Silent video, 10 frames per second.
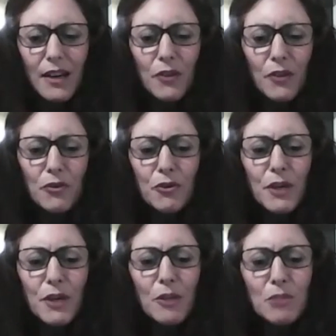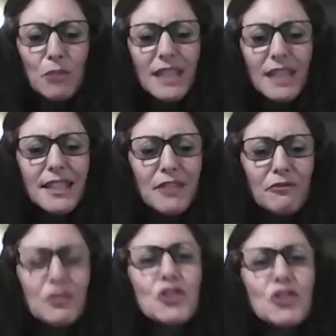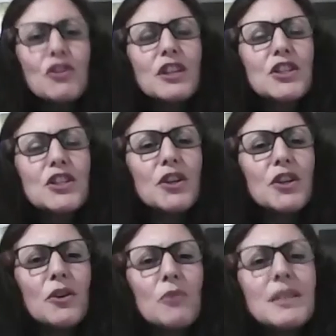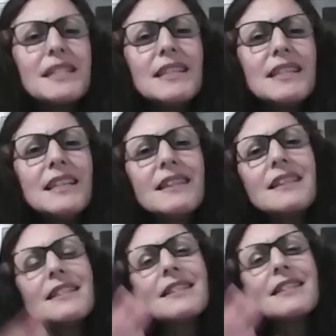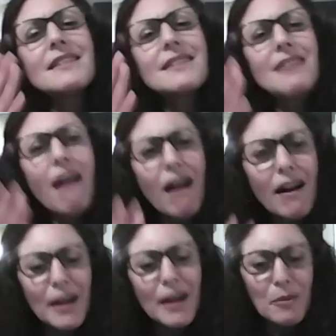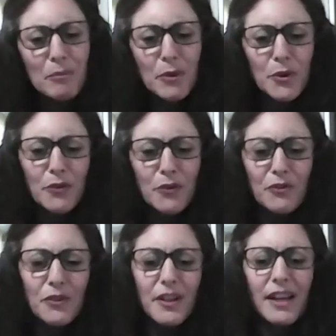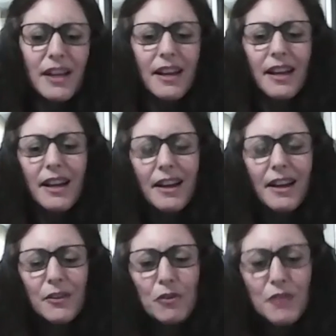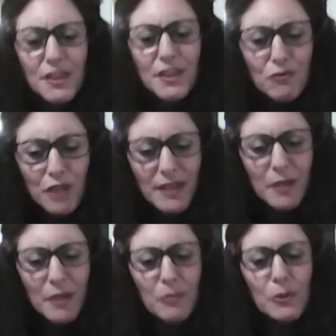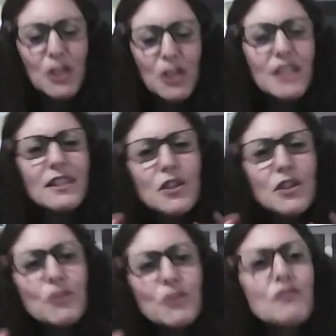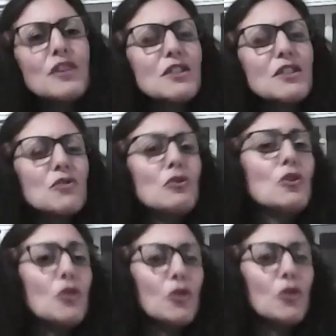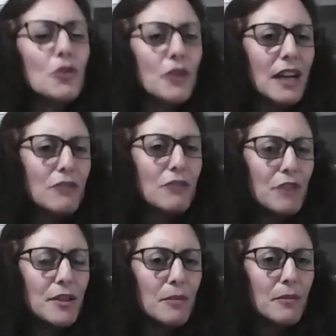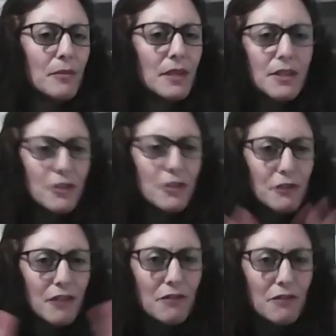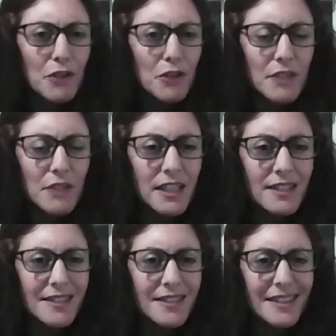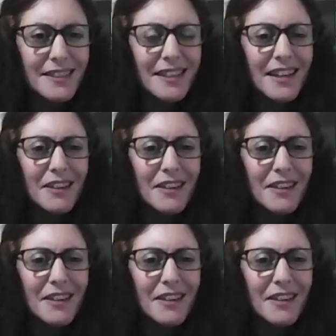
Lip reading: Through an objective structure, we see this time move through this rhythm, which is the universal law and rhythm. I don't know if you've ever noticed that